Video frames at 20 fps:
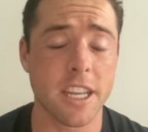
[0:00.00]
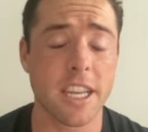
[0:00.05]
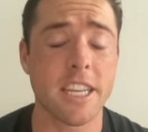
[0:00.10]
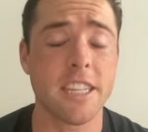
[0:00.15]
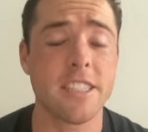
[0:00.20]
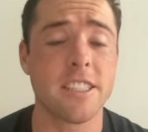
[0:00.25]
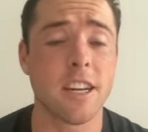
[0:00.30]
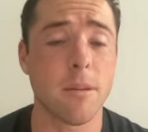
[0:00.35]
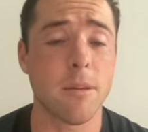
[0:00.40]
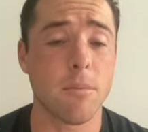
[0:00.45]

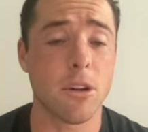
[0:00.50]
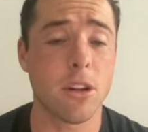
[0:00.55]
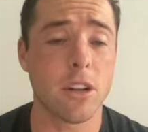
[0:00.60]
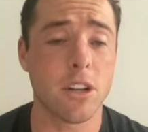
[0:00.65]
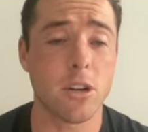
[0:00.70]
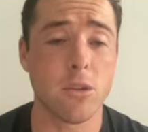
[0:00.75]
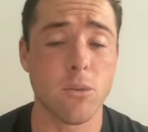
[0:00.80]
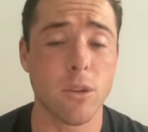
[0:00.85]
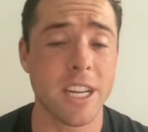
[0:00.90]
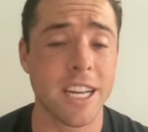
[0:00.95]
He's someone
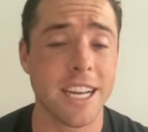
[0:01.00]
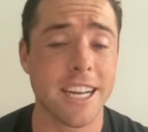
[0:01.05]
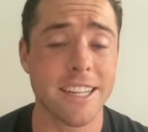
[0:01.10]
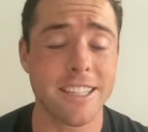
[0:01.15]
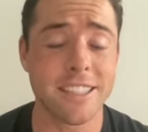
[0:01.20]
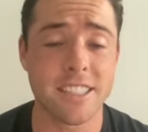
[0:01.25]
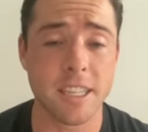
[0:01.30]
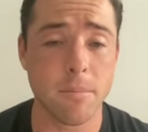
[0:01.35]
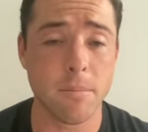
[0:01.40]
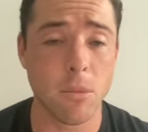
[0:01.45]
who we need
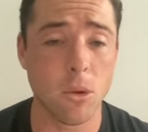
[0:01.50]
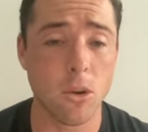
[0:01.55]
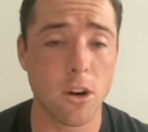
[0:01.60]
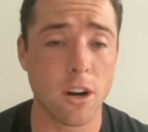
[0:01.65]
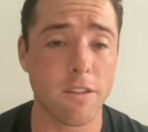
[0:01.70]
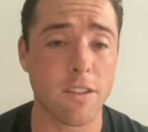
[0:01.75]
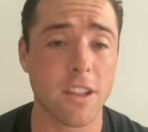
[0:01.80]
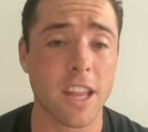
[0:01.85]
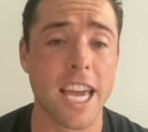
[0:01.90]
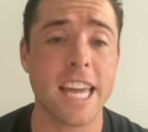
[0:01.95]
to see more
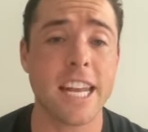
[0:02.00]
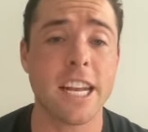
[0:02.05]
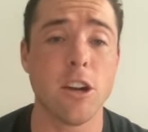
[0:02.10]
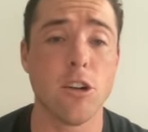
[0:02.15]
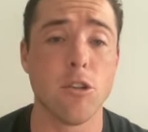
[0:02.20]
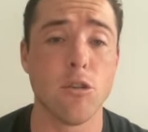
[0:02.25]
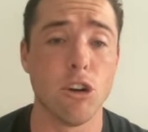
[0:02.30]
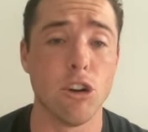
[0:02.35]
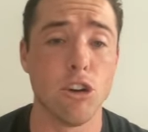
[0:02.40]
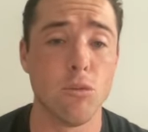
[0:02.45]
of. Landon
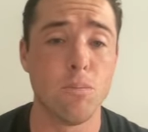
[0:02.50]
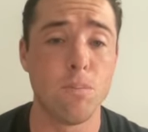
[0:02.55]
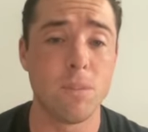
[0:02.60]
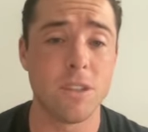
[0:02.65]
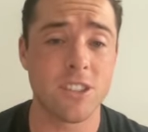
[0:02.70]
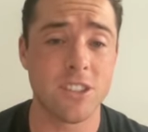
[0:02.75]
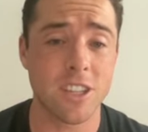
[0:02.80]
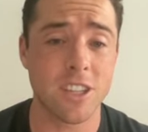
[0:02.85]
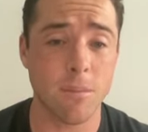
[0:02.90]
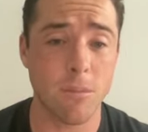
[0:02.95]
Roop
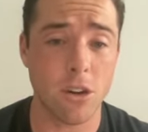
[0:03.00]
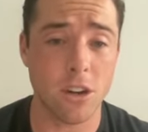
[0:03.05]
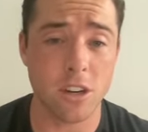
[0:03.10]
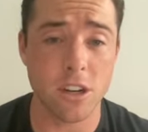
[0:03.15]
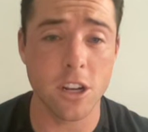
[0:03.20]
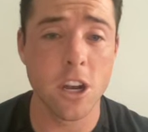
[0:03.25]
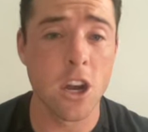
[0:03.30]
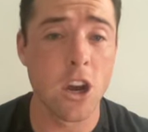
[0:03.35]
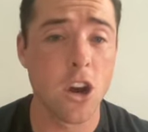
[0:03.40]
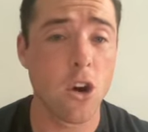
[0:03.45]
is someone
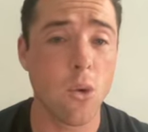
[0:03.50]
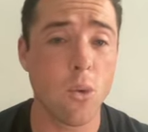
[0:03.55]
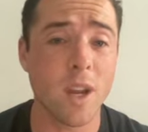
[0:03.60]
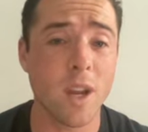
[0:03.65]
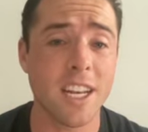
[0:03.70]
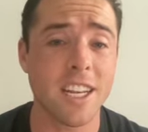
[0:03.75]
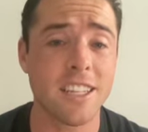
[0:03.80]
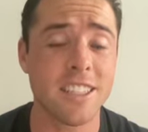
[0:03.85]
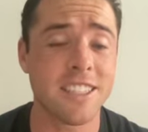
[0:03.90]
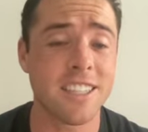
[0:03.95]
who we need to